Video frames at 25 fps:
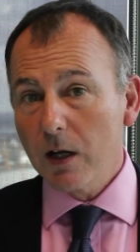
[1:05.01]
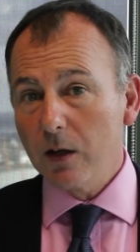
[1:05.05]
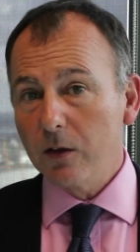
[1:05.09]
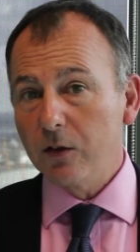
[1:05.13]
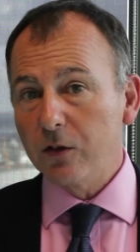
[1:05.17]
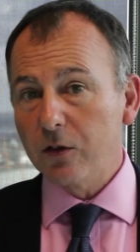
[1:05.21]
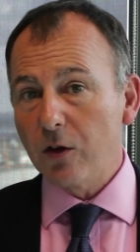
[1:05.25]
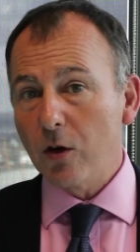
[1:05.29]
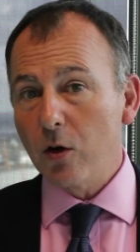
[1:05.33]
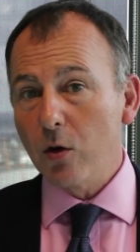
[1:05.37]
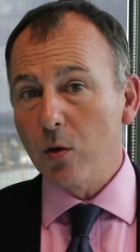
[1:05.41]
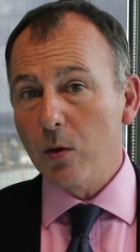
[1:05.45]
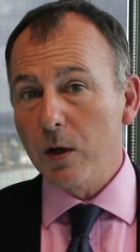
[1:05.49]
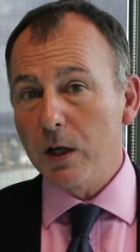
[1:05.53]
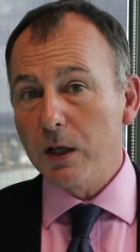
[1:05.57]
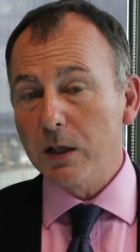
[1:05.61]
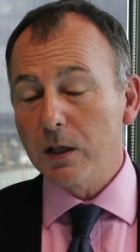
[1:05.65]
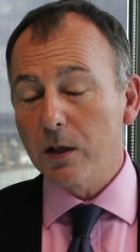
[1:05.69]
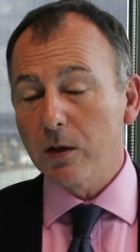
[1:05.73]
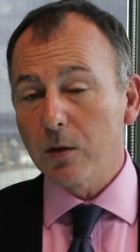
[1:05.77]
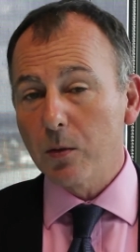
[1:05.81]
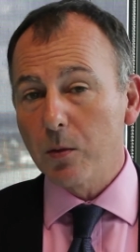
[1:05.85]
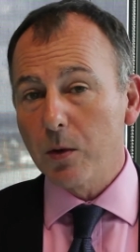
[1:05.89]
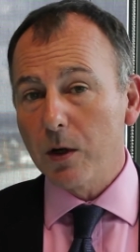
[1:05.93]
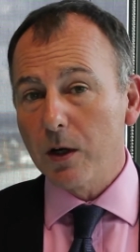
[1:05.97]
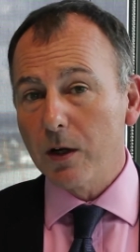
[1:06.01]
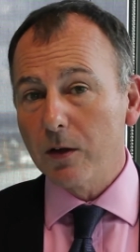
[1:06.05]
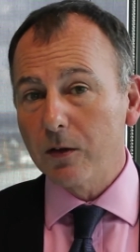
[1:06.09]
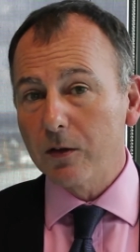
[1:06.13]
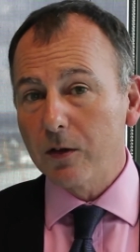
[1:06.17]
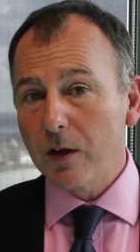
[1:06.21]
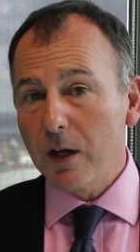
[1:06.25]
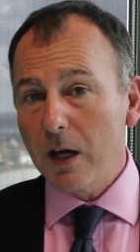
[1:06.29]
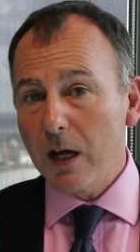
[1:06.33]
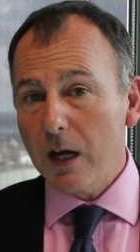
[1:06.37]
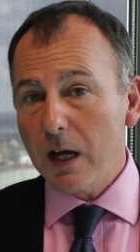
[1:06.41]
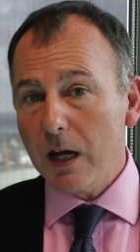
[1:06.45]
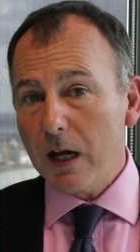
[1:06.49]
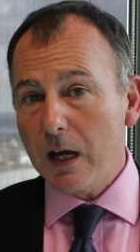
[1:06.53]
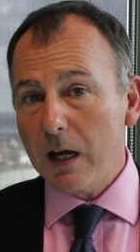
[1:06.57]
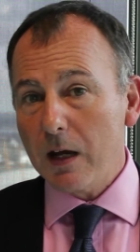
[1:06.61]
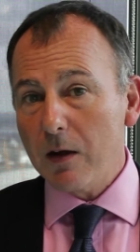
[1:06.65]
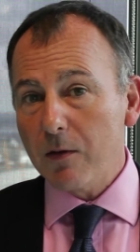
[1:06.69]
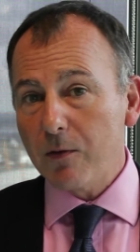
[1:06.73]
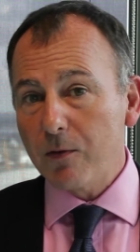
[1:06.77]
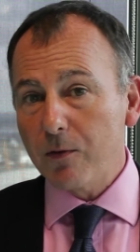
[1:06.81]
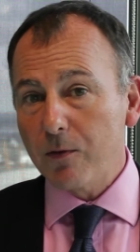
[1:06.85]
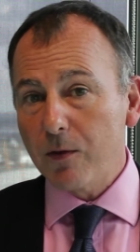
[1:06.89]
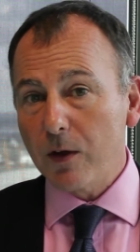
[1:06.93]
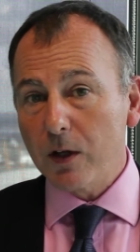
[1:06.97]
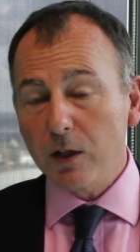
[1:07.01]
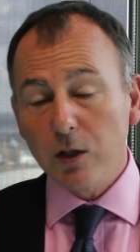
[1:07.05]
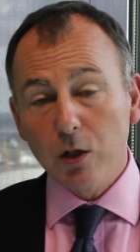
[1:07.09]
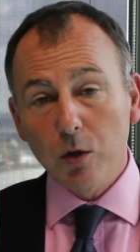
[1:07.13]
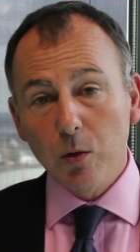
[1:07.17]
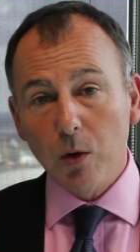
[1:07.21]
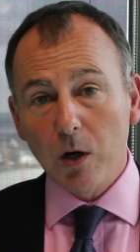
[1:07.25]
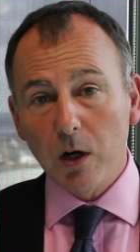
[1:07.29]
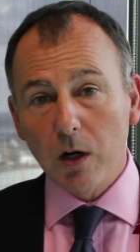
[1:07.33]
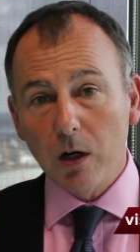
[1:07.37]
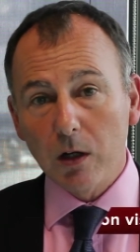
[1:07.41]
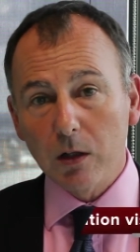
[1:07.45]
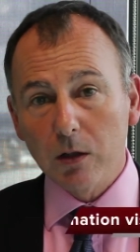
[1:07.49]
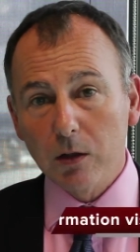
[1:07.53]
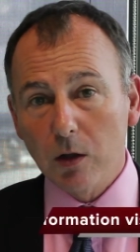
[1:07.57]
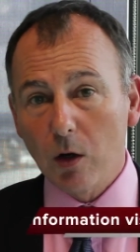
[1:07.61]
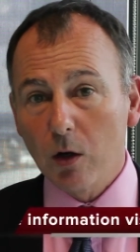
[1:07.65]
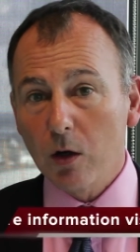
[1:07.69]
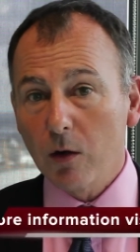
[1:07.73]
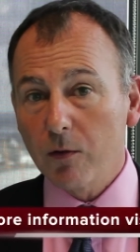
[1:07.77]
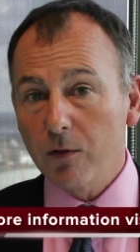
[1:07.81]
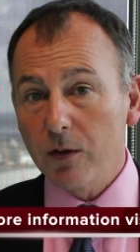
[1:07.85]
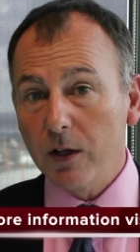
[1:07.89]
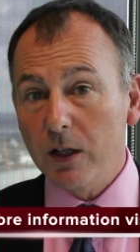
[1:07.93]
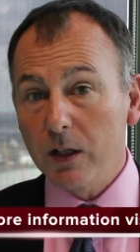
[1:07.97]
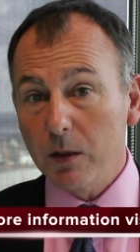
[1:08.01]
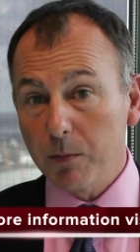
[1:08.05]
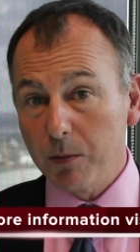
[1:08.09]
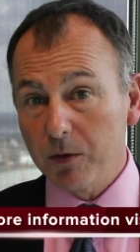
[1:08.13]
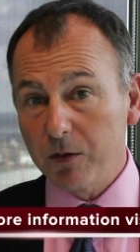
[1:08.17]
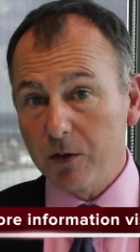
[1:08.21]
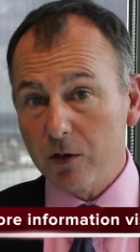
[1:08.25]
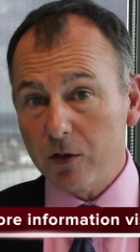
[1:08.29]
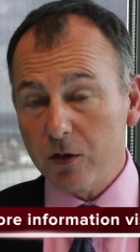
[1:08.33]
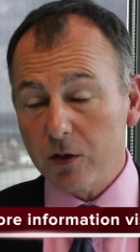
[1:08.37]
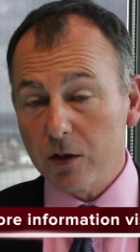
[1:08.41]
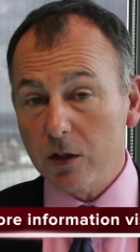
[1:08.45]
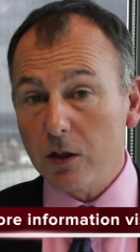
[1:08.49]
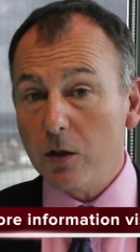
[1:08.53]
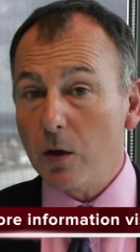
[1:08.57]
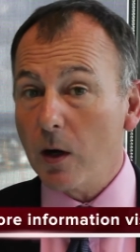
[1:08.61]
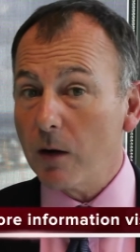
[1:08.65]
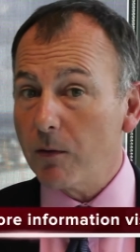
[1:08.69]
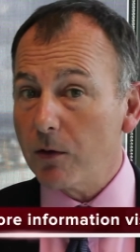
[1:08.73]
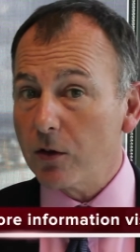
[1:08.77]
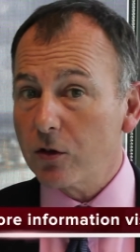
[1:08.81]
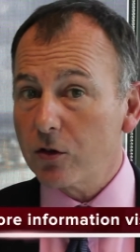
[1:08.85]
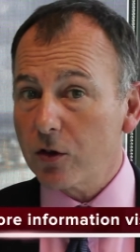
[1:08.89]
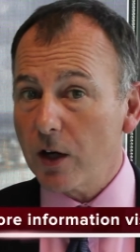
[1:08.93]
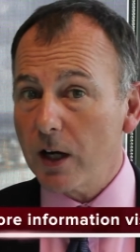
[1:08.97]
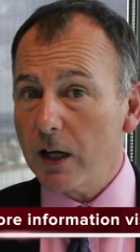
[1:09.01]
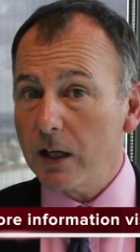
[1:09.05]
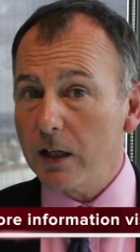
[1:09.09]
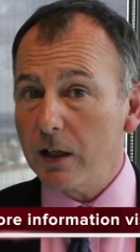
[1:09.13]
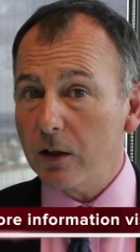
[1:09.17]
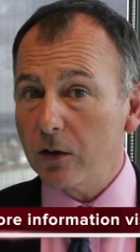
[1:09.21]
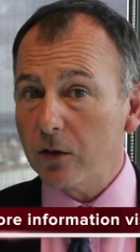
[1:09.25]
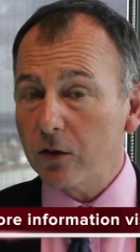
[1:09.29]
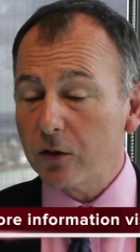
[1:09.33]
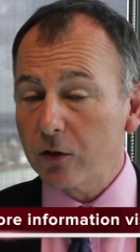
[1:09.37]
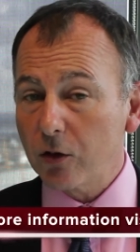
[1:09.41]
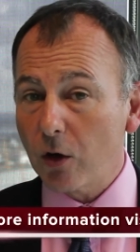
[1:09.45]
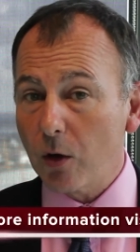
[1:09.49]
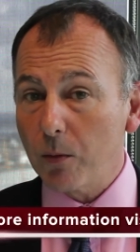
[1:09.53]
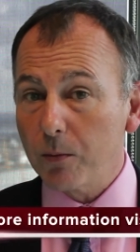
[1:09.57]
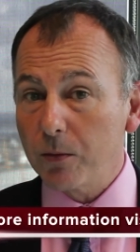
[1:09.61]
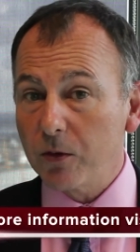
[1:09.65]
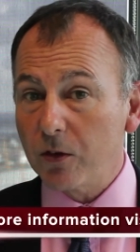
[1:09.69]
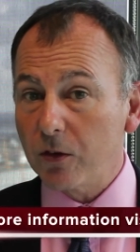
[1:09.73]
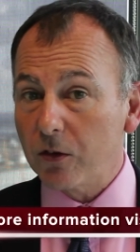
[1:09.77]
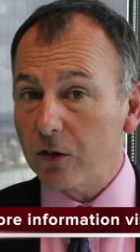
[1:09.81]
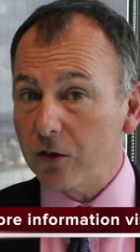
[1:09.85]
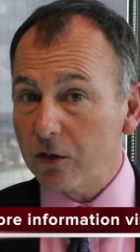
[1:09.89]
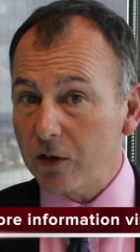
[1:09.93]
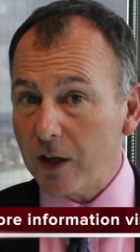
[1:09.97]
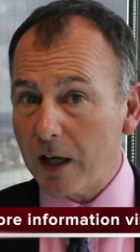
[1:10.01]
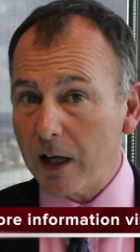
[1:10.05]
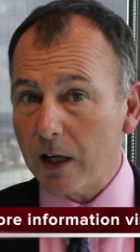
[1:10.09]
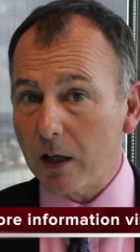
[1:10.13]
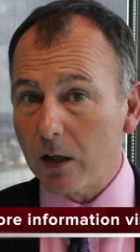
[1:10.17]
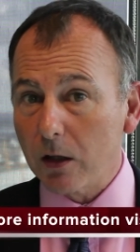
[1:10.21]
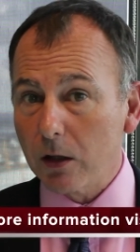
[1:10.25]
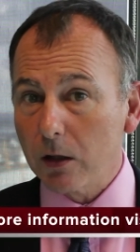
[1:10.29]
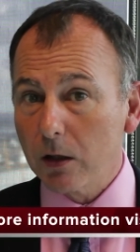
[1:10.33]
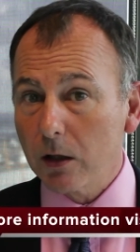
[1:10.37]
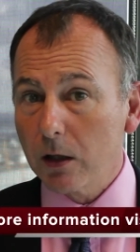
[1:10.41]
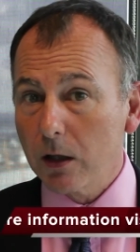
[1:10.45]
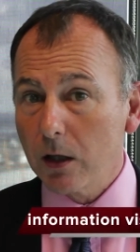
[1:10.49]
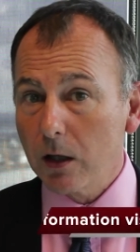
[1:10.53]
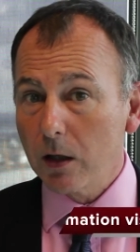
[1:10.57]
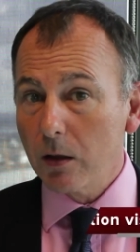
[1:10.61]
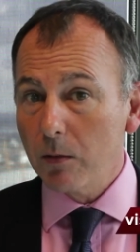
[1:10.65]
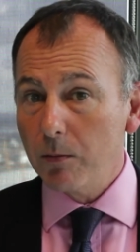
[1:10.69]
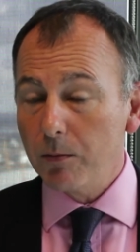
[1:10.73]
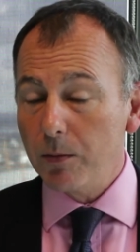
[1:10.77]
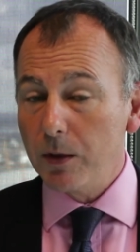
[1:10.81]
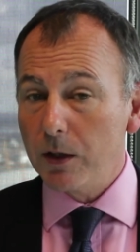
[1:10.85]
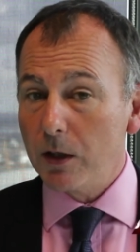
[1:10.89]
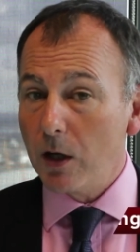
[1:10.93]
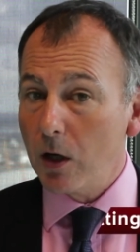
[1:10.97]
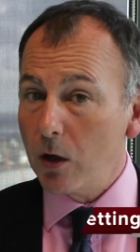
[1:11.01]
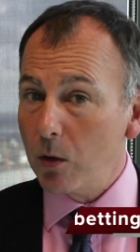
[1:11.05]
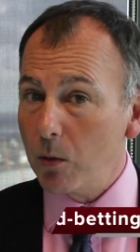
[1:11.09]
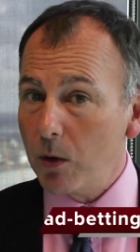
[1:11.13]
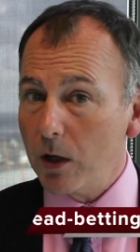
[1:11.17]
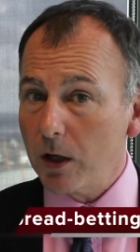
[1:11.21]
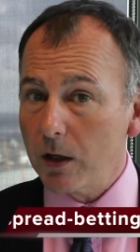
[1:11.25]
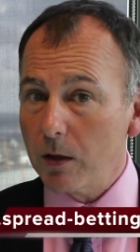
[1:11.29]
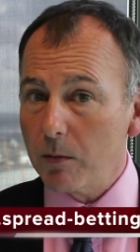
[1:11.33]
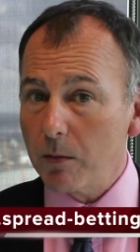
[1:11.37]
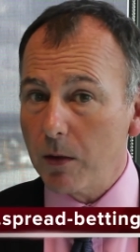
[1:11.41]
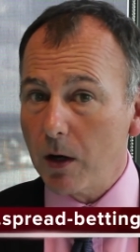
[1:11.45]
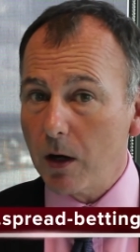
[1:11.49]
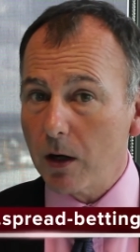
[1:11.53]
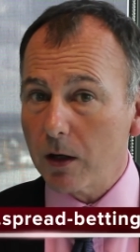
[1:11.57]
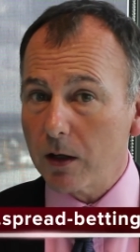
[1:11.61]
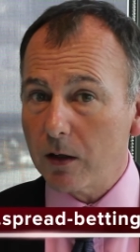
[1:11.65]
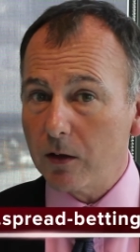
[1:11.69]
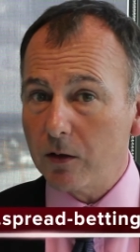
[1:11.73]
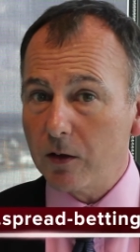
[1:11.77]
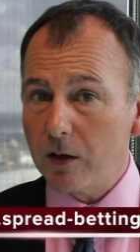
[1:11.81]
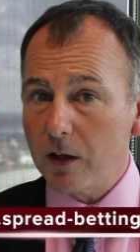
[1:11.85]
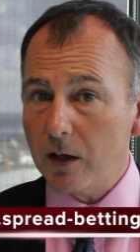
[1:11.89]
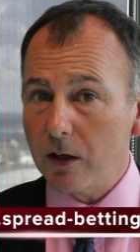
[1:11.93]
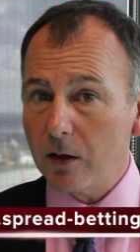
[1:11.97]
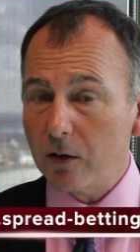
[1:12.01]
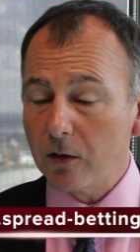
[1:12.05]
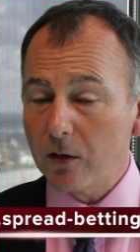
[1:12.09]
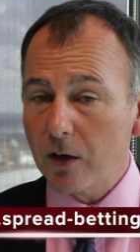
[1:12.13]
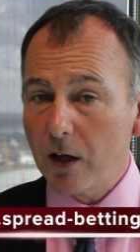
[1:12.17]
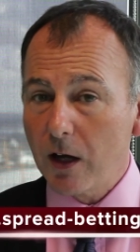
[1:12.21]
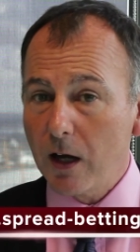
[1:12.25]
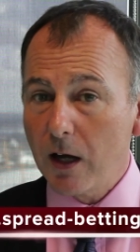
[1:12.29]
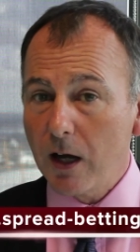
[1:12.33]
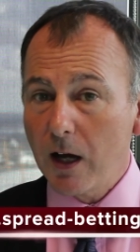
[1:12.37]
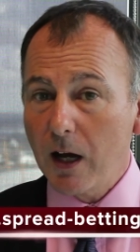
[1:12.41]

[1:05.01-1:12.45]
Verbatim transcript: So in other words, if you are long of, in a position and you have a trailing stop to sell below where the market is,